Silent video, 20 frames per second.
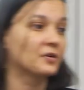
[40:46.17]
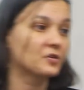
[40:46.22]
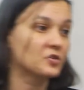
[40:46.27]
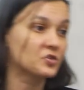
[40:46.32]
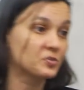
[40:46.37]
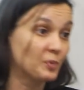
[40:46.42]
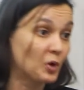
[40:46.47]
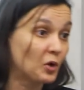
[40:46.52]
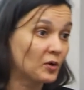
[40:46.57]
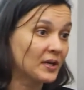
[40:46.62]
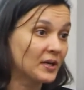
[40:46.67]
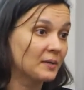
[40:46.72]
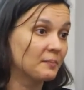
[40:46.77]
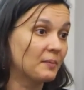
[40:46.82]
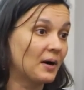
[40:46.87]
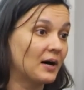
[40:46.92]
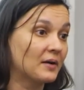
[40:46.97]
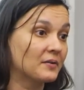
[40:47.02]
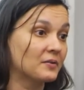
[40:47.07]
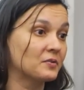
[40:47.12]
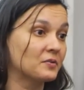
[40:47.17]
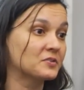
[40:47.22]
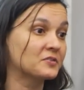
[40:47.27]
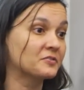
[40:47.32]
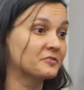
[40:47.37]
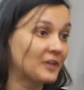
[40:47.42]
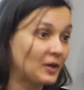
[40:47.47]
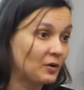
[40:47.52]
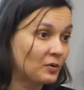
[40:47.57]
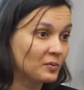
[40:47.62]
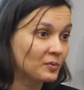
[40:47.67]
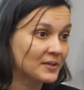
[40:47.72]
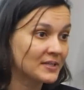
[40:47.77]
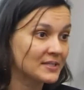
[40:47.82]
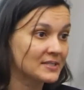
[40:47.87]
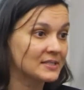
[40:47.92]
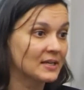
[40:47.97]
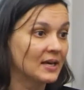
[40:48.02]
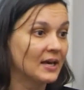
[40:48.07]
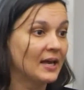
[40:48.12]
smoking models felt
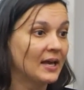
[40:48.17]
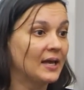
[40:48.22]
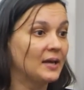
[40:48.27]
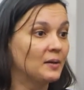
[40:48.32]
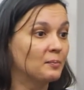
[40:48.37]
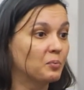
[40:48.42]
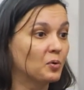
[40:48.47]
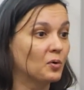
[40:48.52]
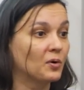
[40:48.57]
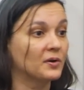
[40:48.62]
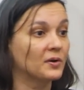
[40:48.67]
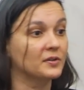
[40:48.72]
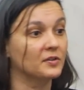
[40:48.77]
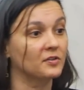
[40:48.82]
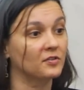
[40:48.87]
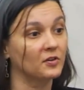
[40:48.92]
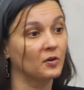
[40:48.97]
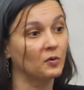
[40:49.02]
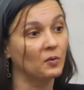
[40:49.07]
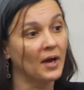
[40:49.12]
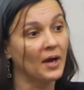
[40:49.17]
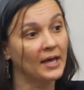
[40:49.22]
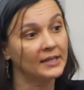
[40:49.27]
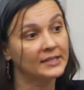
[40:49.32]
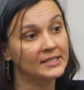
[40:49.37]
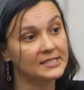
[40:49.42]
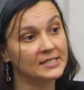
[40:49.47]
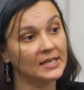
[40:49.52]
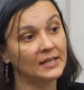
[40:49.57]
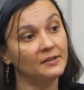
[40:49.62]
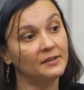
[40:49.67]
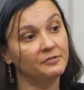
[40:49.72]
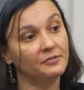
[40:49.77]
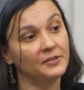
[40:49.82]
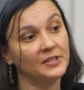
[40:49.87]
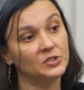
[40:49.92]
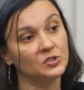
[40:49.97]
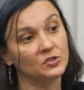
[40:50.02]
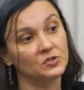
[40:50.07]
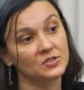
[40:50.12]
was important. So the set of
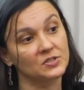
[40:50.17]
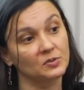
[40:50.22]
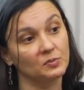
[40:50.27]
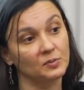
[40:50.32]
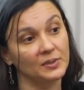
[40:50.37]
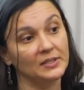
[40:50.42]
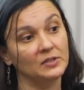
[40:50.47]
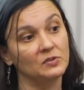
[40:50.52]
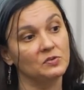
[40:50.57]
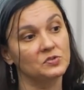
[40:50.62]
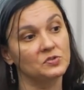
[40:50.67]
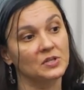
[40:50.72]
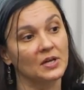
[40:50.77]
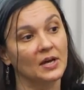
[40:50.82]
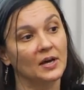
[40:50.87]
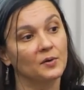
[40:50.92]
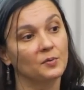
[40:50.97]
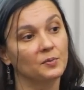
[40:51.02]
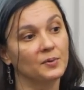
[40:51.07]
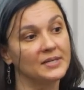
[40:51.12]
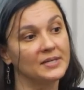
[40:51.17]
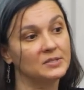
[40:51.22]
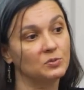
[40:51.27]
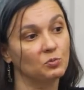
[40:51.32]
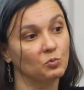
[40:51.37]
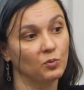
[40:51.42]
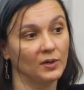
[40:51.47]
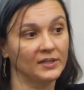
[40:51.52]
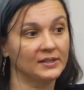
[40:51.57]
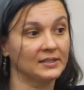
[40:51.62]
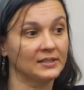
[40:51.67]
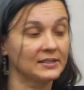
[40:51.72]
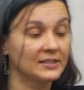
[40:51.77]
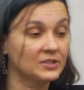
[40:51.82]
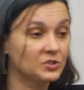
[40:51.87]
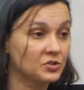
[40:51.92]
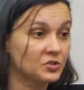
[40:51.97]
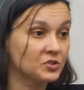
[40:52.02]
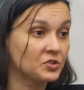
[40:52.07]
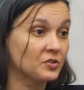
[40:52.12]
features that we used was what the
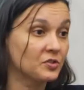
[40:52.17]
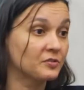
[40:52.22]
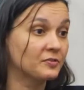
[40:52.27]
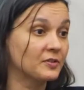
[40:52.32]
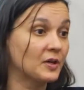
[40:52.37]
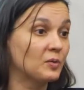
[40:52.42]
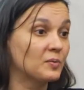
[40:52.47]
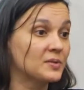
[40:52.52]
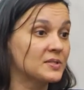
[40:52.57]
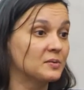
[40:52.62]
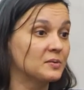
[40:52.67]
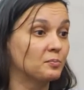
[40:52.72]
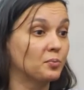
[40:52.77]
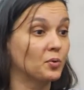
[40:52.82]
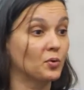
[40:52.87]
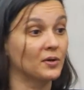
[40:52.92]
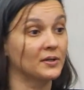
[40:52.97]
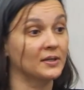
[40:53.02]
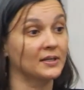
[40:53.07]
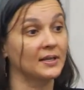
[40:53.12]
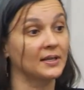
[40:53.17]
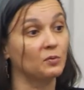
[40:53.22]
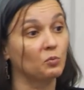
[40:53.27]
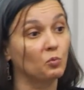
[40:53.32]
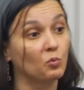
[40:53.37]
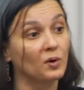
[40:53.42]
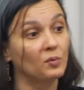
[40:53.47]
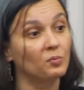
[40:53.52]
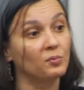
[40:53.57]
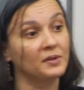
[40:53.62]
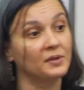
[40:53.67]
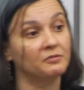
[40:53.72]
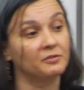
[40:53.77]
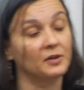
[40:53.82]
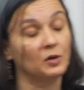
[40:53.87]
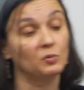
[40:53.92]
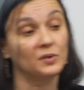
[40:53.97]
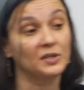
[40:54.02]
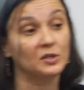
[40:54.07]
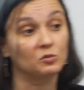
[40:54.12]
literature felt was important and what we
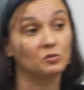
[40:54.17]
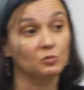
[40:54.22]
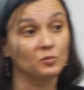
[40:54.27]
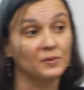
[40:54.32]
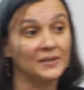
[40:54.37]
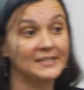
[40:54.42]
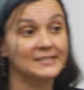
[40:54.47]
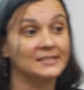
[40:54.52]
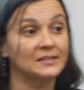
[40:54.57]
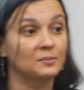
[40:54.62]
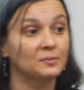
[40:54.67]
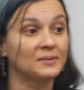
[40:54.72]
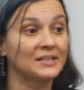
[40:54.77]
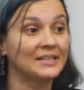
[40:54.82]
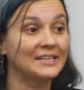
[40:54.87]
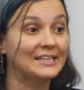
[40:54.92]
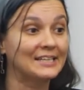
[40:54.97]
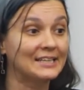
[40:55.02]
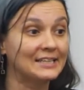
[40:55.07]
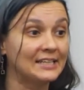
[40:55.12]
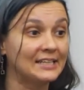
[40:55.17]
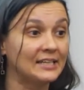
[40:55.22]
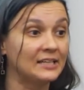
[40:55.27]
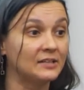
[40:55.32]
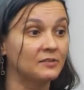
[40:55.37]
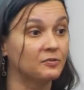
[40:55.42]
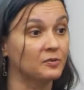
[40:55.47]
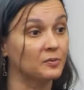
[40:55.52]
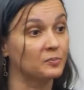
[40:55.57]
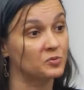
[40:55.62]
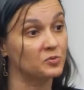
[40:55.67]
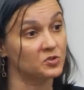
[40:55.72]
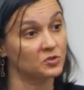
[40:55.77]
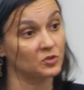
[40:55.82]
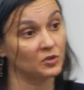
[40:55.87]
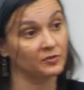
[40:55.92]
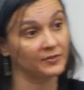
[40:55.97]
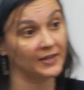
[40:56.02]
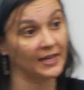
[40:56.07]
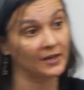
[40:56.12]
felt we could reasonably glean from
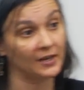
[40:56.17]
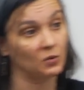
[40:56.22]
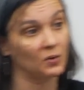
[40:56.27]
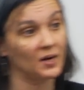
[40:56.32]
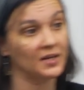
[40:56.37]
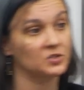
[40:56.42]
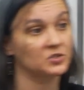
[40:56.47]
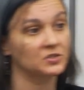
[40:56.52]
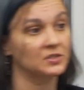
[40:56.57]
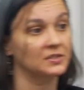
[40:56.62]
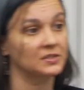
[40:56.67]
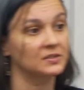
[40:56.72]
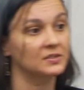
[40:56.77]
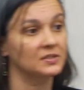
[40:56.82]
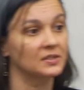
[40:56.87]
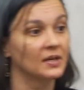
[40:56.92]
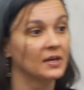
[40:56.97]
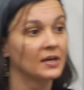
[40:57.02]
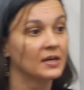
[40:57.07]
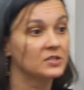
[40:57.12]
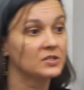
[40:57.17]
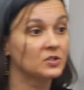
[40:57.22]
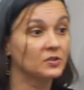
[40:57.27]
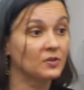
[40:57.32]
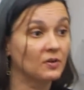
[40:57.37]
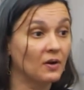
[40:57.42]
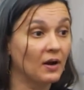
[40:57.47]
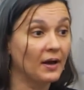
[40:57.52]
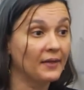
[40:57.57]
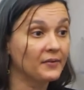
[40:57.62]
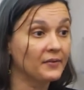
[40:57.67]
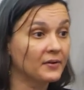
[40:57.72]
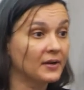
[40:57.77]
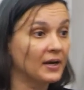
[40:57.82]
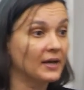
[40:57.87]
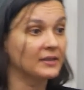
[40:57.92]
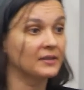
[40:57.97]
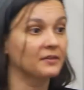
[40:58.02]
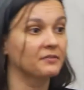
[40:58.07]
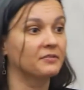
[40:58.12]
survey questions. So there are other
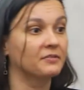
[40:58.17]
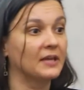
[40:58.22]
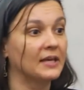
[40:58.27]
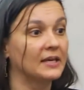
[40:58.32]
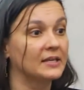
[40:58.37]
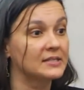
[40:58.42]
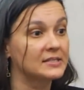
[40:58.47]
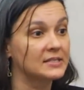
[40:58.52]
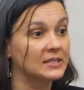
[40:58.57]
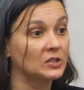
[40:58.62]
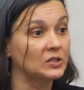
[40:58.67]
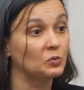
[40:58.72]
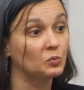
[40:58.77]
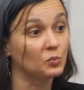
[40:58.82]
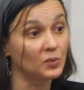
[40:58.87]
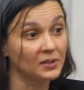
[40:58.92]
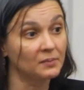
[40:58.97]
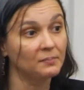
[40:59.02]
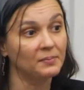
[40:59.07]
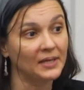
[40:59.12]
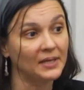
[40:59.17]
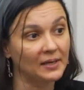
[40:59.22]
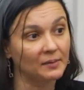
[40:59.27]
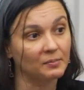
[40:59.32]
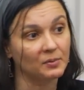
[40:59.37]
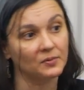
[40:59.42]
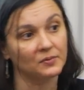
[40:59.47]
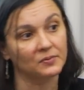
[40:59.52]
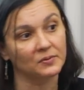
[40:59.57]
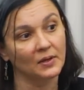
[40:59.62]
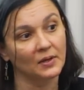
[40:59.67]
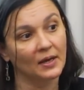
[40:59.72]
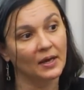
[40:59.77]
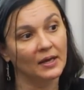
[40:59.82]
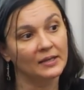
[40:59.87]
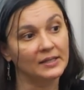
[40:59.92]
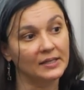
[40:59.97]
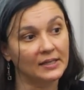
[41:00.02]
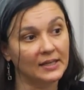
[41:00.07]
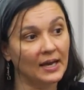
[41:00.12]
kinds of things that you wouldn't be able
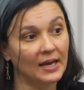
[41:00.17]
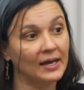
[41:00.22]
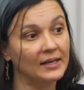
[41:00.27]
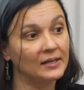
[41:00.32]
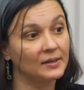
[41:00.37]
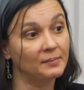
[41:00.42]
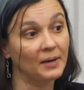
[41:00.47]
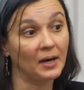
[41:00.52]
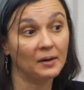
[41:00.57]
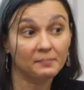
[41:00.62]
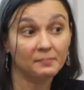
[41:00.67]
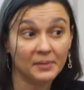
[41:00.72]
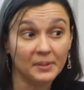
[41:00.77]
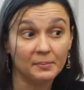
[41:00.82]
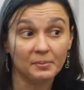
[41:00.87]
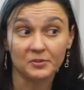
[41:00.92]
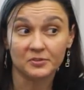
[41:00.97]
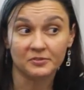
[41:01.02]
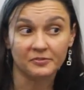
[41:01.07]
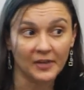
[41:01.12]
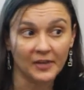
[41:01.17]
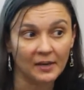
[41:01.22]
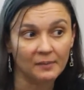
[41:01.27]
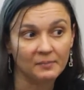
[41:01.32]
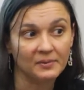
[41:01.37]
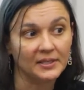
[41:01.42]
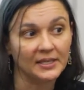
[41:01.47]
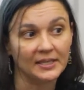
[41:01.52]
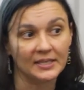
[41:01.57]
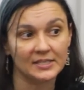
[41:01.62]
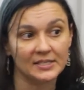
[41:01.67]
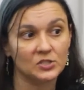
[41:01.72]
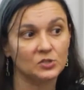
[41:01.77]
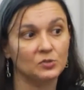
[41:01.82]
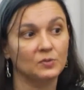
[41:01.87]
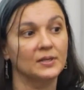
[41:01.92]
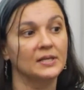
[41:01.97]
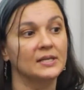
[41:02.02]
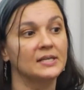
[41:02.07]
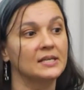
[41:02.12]
to get about people's family
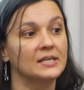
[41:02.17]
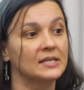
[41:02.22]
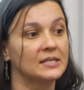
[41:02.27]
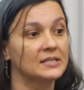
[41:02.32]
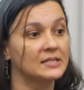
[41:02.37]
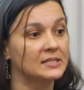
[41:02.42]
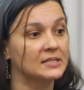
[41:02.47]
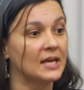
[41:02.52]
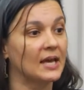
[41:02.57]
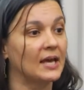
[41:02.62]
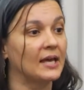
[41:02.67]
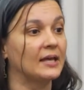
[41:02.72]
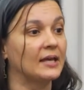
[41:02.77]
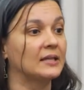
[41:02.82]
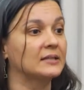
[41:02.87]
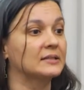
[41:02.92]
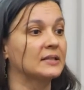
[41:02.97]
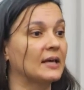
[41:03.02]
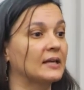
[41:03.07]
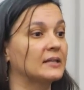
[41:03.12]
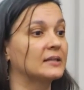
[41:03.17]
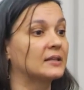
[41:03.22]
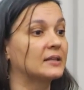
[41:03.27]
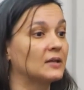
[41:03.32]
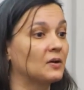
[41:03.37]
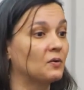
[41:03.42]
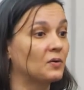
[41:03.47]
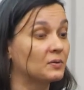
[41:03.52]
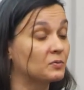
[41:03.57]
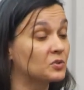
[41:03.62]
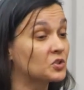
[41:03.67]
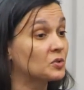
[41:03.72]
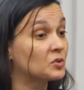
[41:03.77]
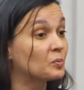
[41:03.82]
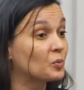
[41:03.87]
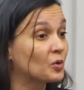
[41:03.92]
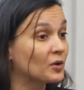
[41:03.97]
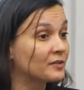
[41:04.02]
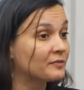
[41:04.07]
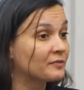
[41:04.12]
history and so on, which are more